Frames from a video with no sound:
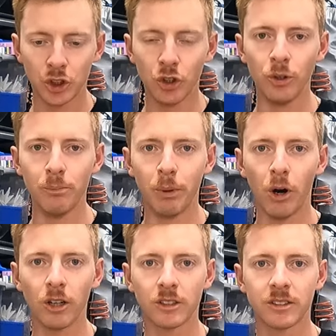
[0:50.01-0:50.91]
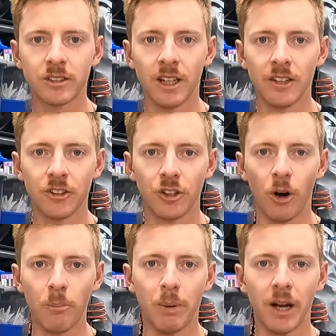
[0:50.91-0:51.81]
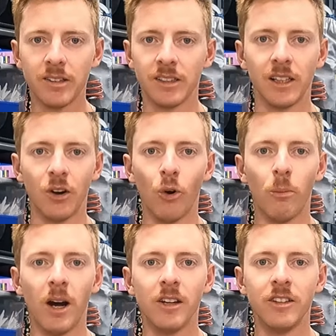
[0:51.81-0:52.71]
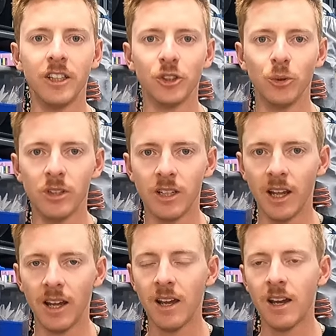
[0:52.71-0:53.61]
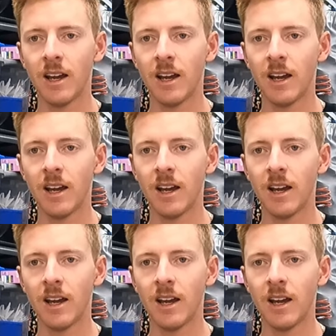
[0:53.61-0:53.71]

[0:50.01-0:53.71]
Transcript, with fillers: Dune box that's got basically all my essentials in there.